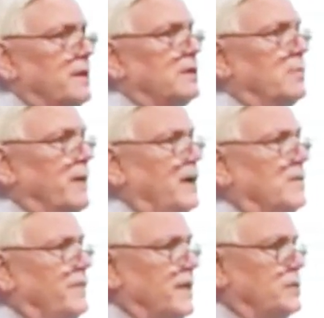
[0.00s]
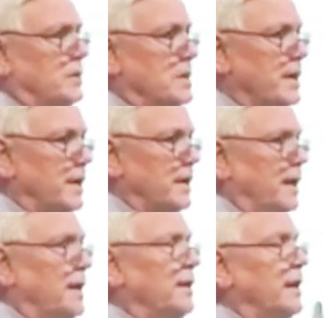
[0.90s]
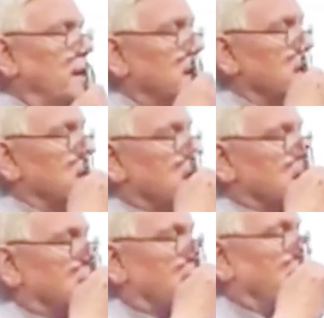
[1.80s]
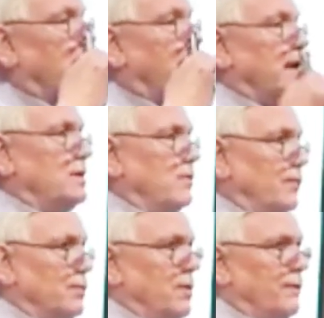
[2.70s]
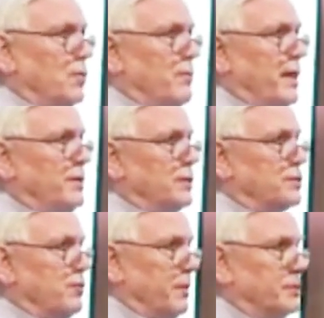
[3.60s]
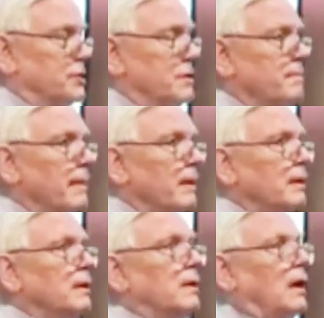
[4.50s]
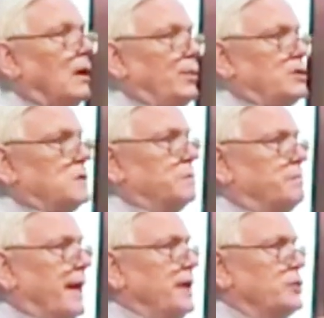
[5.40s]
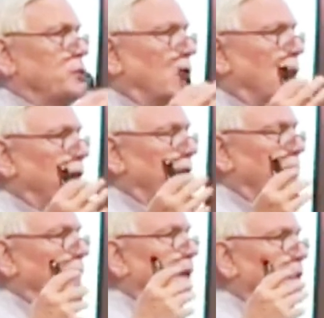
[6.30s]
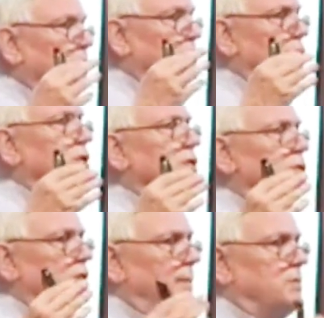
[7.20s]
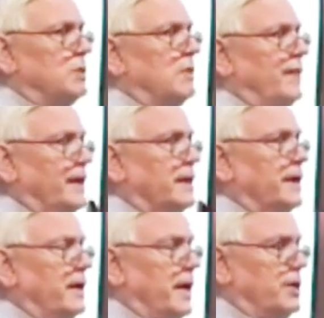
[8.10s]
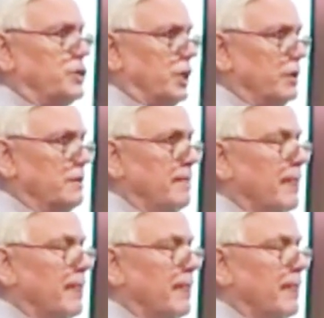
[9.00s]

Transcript: in the manifest in the 1844 manuscript, which is based on his conception of alienation.